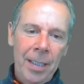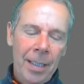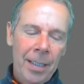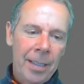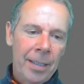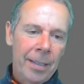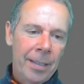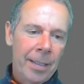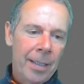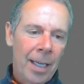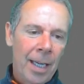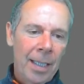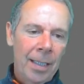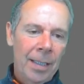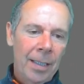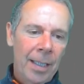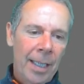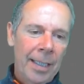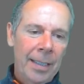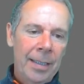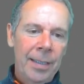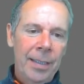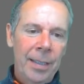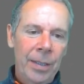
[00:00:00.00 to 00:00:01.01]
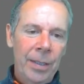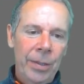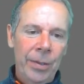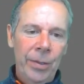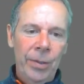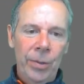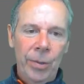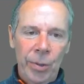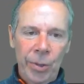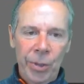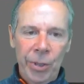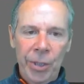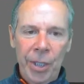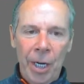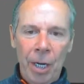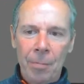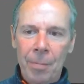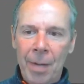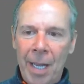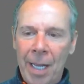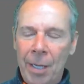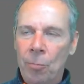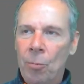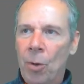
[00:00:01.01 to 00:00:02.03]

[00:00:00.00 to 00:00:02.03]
and I like to share my